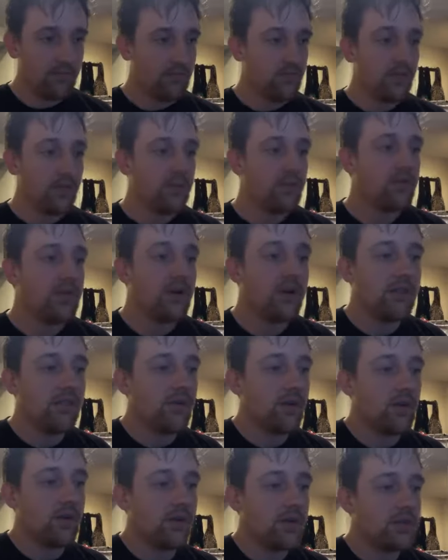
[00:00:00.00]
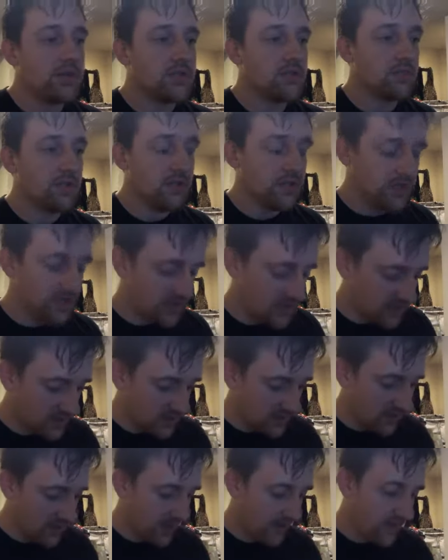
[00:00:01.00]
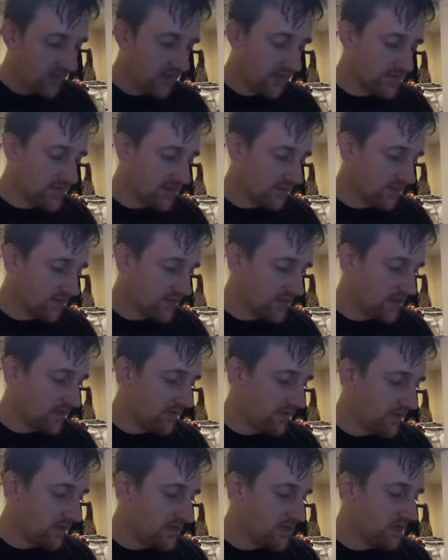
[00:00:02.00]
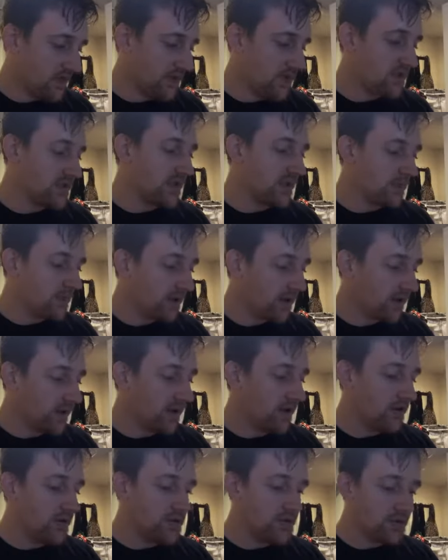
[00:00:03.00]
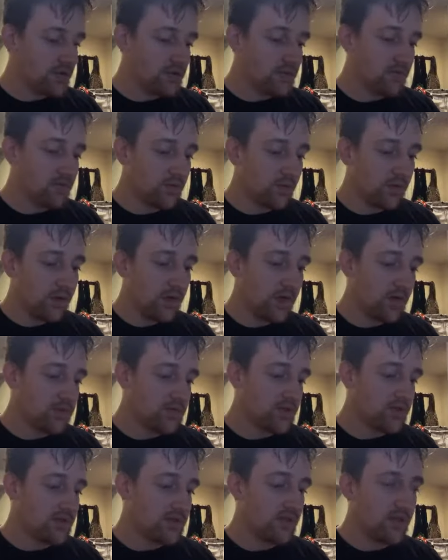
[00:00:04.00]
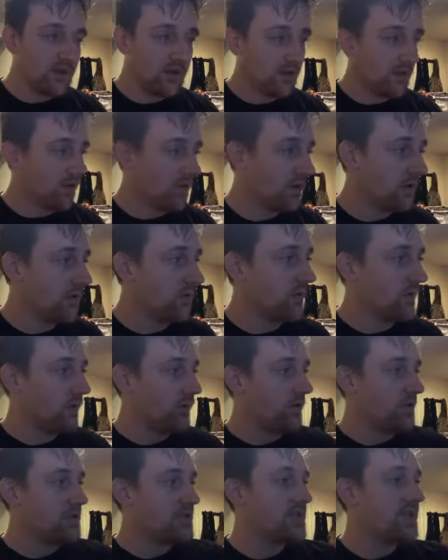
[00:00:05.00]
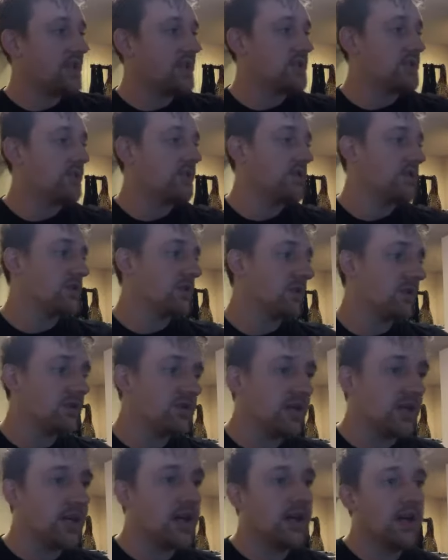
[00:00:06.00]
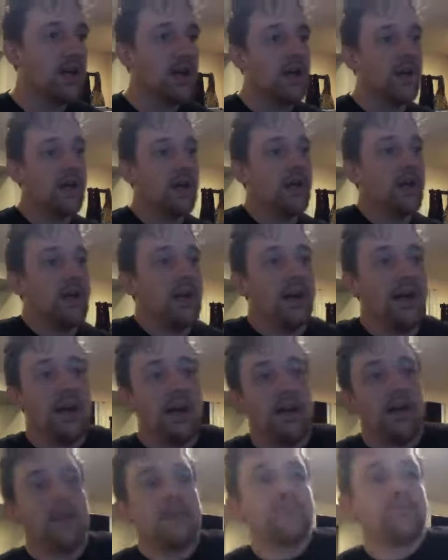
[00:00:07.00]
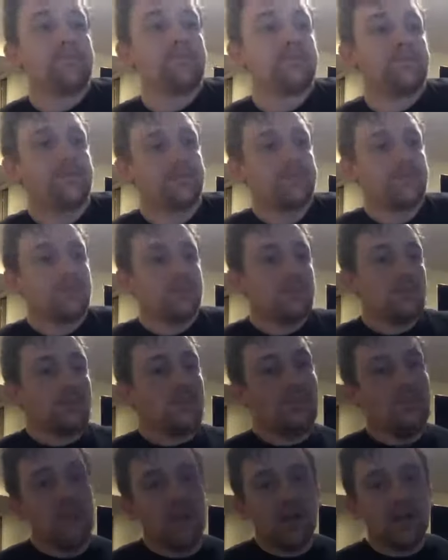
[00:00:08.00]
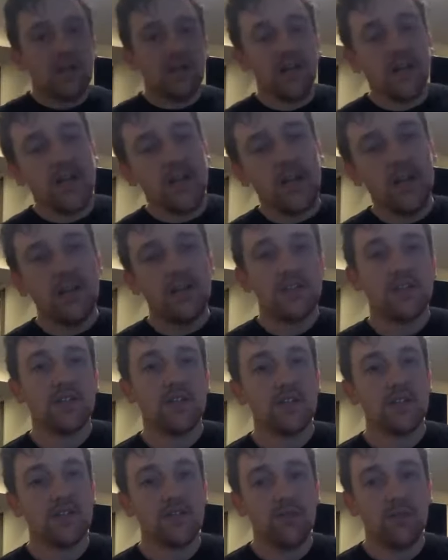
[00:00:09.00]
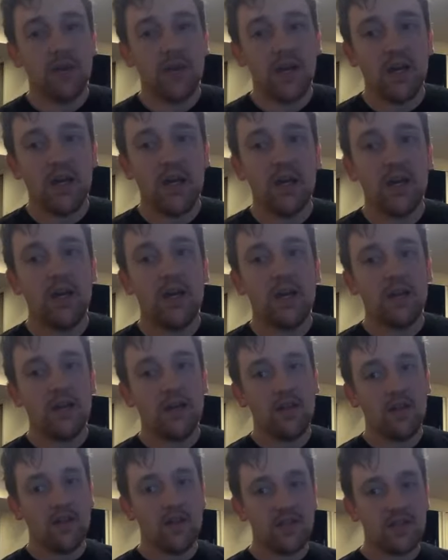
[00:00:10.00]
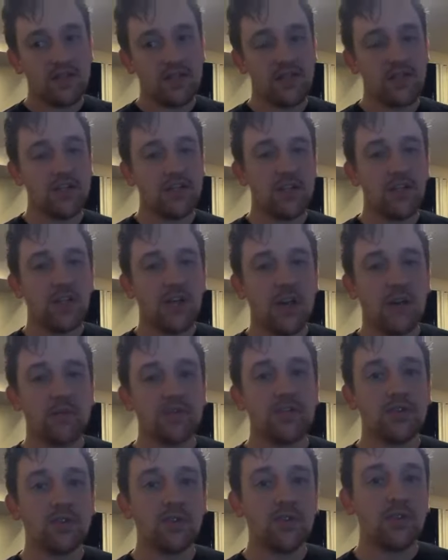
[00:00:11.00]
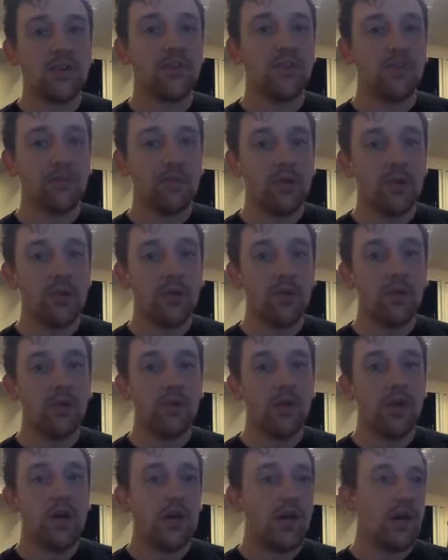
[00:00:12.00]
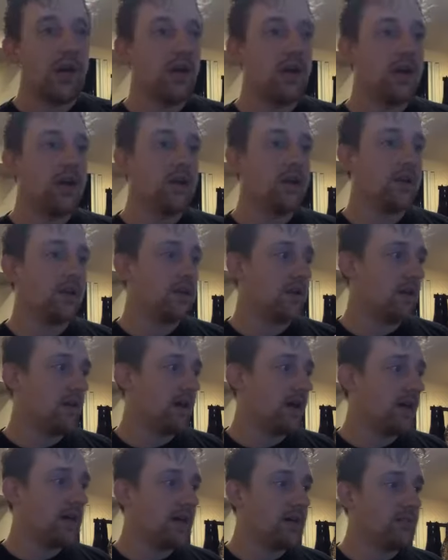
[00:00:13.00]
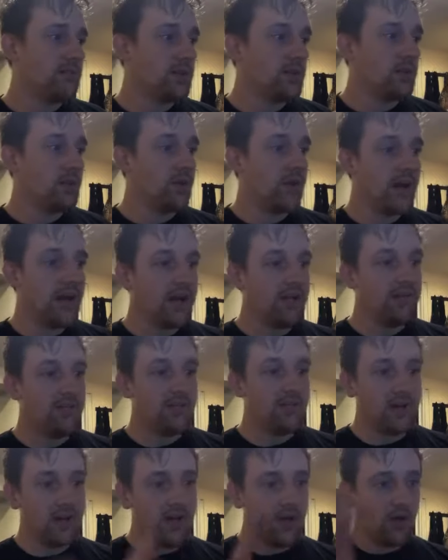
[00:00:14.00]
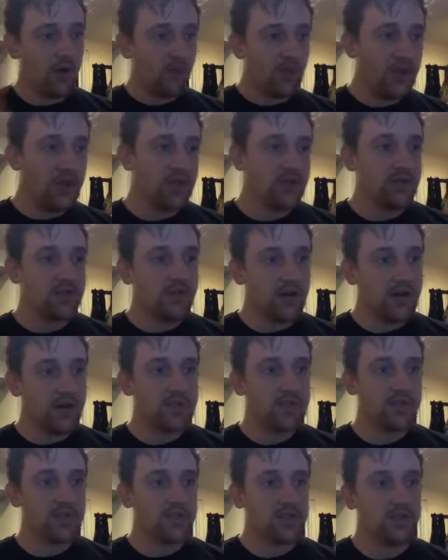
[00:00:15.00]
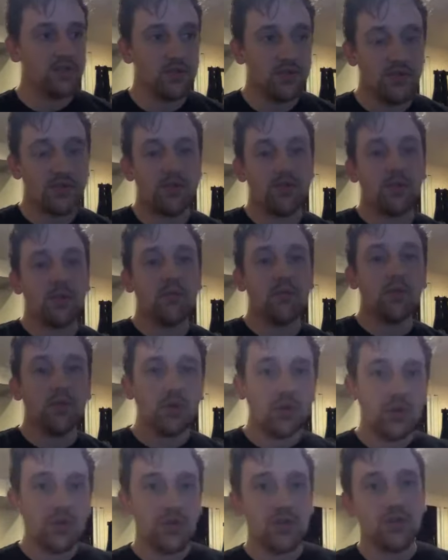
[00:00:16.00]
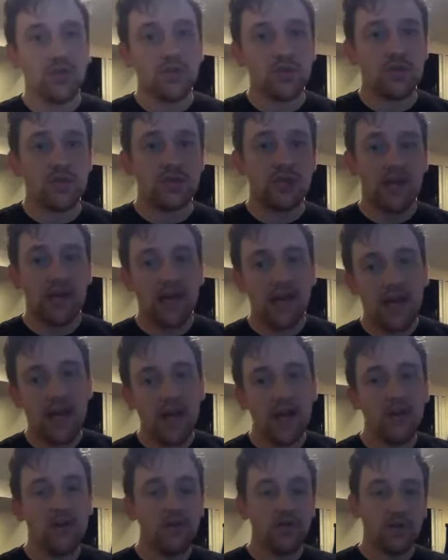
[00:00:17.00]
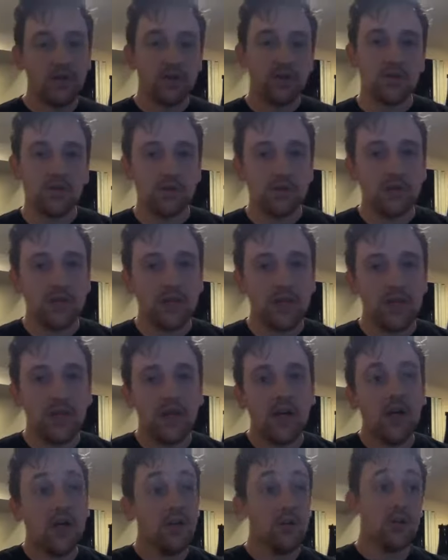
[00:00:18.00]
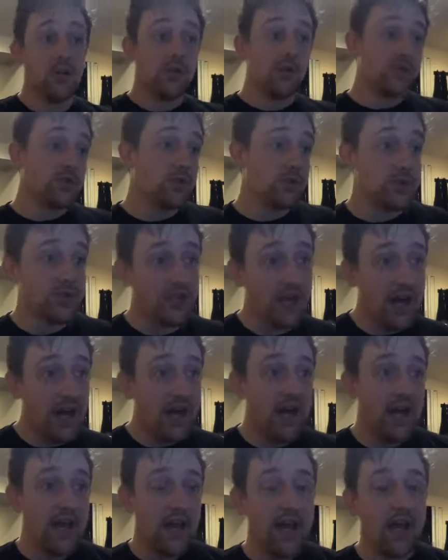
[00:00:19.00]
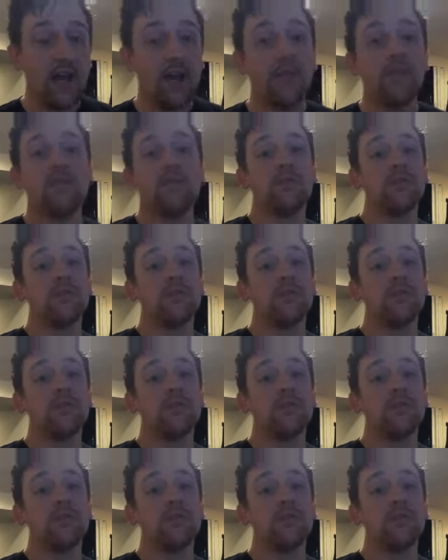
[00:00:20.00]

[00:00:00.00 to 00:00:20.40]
Libertarian free will just means, I think the simplest definition is the ability to choose between options in accord with one's nature. So it's like, um, it's like any decision you make, the decision comes truly from you, and um, you have a range of options to choose from. You could choose A, you could choose B, you could choose not A.